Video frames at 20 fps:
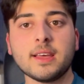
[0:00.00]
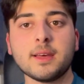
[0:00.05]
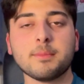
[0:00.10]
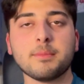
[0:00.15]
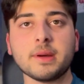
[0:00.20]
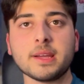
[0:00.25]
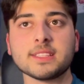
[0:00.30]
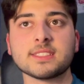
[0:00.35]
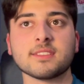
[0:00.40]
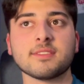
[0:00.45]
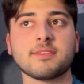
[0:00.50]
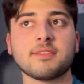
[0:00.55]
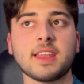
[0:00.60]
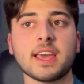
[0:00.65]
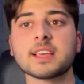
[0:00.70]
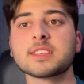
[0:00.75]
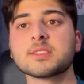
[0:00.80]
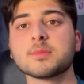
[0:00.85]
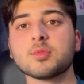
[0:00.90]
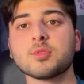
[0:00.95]
But it's a
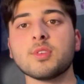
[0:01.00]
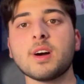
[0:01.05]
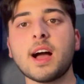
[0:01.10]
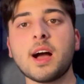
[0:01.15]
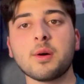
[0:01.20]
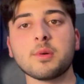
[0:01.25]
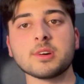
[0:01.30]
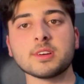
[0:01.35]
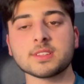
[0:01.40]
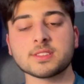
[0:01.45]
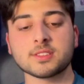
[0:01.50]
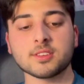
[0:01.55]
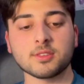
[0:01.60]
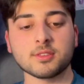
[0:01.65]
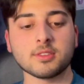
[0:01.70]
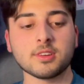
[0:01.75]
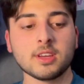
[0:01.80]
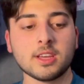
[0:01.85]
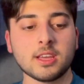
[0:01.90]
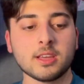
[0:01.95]
flexible hour.
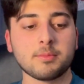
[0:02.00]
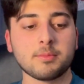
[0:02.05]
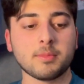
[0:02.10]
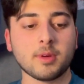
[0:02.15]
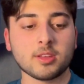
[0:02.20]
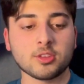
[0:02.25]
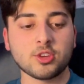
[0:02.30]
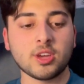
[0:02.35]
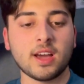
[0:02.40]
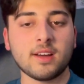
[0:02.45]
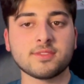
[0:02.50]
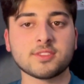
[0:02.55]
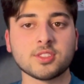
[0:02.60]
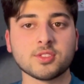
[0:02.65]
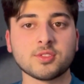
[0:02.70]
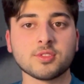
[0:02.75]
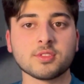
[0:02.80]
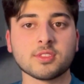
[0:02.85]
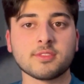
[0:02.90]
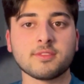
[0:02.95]
So you have to
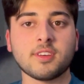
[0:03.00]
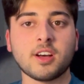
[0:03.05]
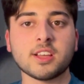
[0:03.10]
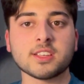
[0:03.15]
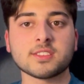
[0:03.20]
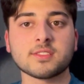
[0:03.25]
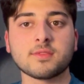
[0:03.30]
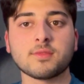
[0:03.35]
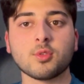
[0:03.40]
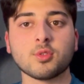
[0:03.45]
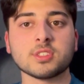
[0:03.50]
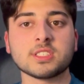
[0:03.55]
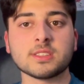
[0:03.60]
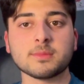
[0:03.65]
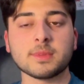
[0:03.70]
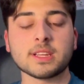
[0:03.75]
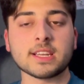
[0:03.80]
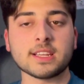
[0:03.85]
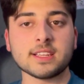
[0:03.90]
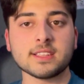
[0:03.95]
do the first 40
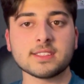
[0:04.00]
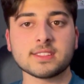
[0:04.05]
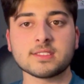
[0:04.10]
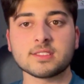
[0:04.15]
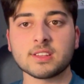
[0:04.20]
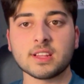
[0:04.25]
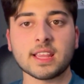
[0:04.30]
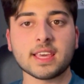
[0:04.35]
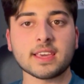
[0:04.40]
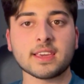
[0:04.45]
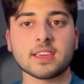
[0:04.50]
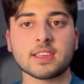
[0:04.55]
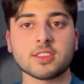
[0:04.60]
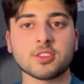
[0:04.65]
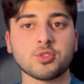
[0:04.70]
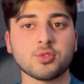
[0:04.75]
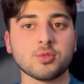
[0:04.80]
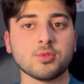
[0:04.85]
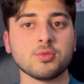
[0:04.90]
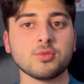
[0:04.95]
minutes. Like
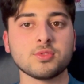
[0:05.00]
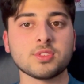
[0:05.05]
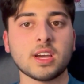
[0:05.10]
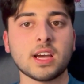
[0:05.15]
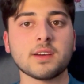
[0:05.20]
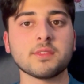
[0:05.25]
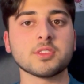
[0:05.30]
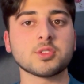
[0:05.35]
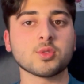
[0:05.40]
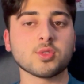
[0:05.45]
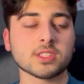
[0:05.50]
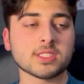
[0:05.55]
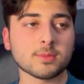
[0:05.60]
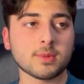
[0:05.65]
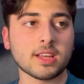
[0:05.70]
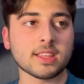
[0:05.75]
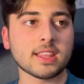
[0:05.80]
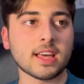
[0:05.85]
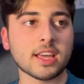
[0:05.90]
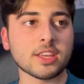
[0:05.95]
you don't have a choice
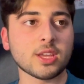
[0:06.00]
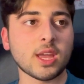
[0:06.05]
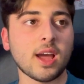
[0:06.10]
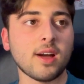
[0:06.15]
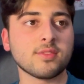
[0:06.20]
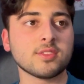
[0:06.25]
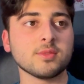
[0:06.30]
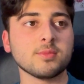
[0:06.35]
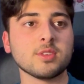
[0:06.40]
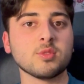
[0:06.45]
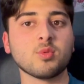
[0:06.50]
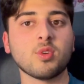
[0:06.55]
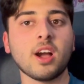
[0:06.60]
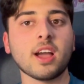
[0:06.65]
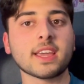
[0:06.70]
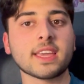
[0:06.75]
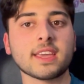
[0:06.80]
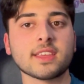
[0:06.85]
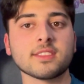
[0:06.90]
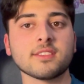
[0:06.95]
about that. You have to be
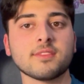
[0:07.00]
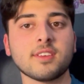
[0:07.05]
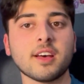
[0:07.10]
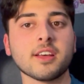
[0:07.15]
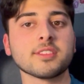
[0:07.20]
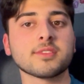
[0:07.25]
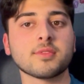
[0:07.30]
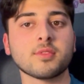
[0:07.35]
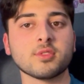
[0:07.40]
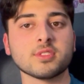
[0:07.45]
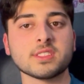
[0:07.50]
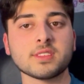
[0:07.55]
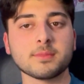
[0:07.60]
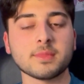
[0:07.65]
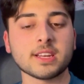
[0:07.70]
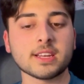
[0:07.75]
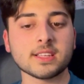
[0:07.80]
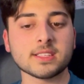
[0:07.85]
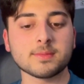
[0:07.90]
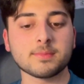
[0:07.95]
working the first 40
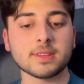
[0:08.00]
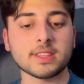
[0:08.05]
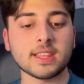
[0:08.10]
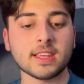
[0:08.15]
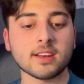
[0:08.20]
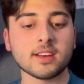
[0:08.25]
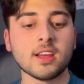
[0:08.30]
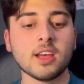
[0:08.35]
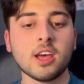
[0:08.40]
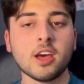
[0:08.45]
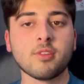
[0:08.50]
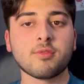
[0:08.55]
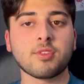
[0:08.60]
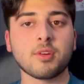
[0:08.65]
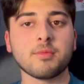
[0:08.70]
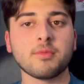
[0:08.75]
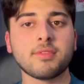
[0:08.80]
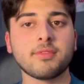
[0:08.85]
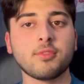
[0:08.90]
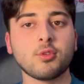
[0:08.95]
minutes, but then
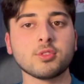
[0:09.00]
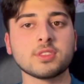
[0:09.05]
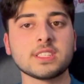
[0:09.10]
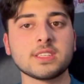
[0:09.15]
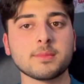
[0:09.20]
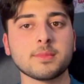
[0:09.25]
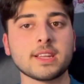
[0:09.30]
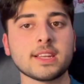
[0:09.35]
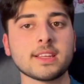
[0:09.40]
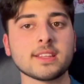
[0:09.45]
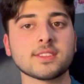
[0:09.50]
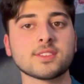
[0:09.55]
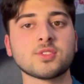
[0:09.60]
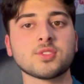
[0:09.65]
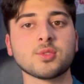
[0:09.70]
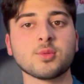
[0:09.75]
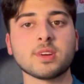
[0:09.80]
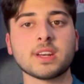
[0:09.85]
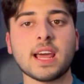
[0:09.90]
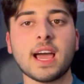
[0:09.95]
from 40 minutes
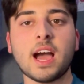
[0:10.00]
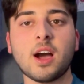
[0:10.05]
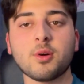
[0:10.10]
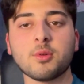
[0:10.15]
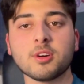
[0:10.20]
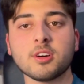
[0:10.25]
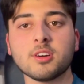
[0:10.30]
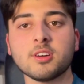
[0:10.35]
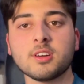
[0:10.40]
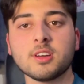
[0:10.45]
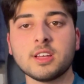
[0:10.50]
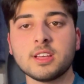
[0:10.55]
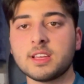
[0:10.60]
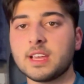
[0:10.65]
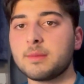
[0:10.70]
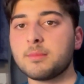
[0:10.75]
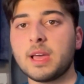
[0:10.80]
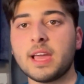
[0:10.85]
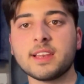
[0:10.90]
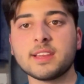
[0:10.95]
to an hour,
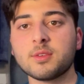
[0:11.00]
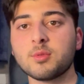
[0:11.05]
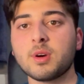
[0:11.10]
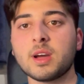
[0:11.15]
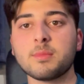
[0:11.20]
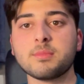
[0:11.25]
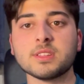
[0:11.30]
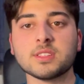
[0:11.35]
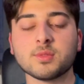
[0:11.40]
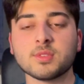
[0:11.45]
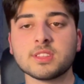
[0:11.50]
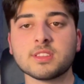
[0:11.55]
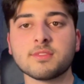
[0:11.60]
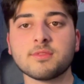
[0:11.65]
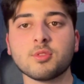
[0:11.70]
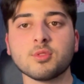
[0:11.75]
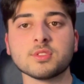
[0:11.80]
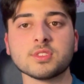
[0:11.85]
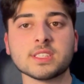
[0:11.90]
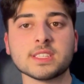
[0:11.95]
anywhere between the
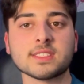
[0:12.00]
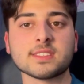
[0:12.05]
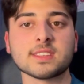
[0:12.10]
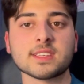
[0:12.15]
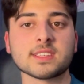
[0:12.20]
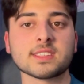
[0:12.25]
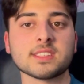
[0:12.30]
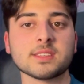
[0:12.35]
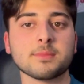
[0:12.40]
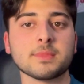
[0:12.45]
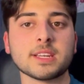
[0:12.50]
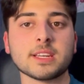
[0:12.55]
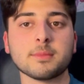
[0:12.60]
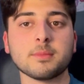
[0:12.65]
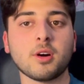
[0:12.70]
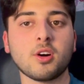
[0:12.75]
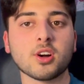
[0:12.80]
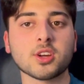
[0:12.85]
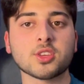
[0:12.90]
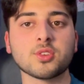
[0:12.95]
40 and 60 minute
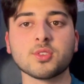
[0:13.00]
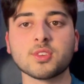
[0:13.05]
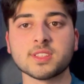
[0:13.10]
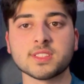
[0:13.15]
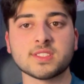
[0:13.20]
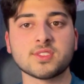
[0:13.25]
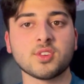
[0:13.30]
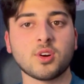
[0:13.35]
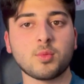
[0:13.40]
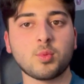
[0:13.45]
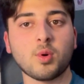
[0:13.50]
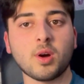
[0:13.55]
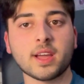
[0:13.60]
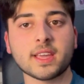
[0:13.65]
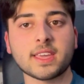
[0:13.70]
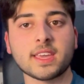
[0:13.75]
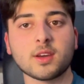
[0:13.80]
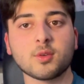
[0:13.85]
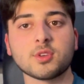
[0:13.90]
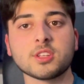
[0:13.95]
mark, you can stop
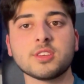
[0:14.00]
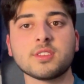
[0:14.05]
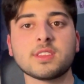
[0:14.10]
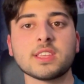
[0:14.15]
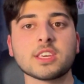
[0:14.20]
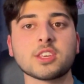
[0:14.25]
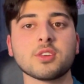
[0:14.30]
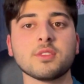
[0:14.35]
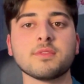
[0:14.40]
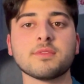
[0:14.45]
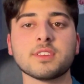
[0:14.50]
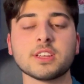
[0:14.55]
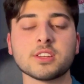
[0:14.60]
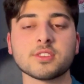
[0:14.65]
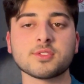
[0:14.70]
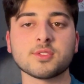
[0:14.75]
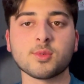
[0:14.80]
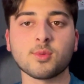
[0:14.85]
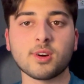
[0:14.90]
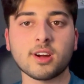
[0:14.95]
working when you think you've
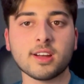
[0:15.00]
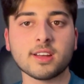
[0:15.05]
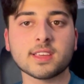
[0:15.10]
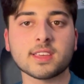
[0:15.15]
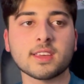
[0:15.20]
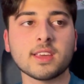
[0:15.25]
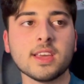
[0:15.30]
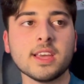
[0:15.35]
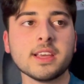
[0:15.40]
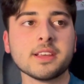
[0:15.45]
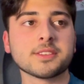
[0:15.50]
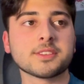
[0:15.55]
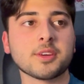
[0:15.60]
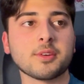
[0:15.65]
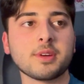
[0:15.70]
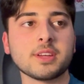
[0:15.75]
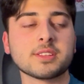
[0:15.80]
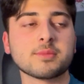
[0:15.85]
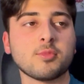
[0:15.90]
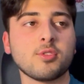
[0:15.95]
finished your work. So
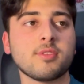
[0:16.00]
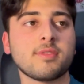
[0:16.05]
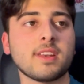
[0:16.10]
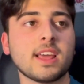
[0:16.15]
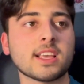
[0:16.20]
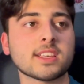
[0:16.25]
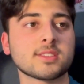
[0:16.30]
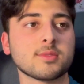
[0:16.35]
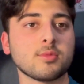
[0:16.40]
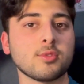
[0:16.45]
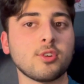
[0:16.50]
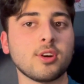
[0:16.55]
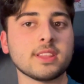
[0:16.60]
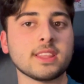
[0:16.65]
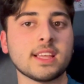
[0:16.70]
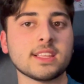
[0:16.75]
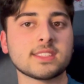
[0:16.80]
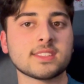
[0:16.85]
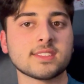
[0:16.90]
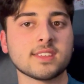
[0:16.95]
it's more flexible, and
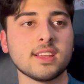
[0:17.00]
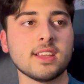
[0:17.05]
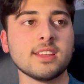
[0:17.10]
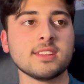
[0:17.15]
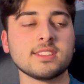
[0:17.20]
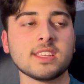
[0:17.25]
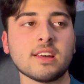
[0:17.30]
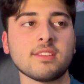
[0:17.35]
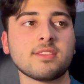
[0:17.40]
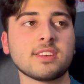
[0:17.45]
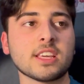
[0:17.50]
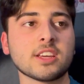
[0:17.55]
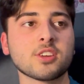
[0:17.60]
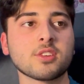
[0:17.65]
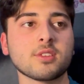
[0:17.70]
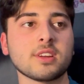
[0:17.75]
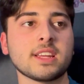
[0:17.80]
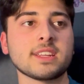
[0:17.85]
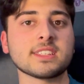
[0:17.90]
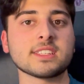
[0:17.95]
that's definitely a
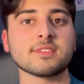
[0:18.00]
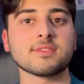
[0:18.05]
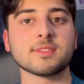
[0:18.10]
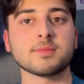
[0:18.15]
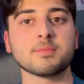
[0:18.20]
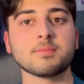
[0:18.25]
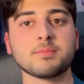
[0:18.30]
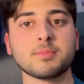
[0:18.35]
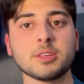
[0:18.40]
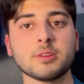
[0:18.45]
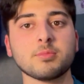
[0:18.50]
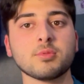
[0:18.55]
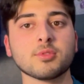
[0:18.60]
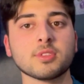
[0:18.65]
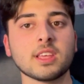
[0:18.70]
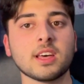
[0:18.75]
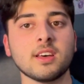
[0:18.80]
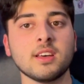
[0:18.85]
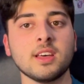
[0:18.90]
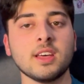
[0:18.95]
good idea for people
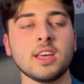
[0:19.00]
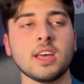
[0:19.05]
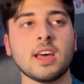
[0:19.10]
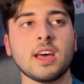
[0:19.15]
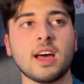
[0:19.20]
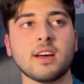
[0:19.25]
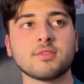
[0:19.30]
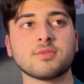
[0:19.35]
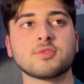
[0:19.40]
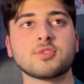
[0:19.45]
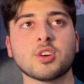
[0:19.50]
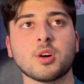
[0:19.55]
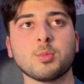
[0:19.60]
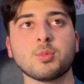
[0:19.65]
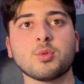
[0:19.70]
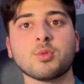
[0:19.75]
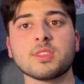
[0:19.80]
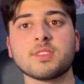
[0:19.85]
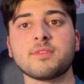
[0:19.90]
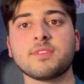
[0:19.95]
that have
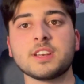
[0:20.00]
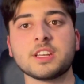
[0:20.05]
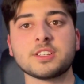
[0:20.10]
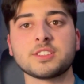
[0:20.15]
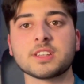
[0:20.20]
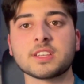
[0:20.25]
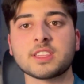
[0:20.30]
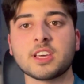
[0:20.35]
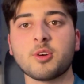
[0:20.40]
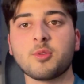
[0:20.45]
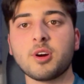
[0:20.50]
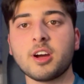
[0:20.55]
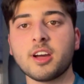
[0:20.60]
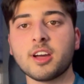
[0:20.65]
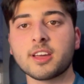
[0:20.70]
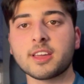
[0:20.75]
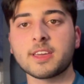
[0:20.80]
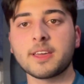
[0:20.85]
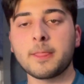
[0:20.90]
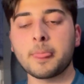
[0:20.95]
trouble with finishing their
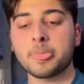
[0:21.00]
work.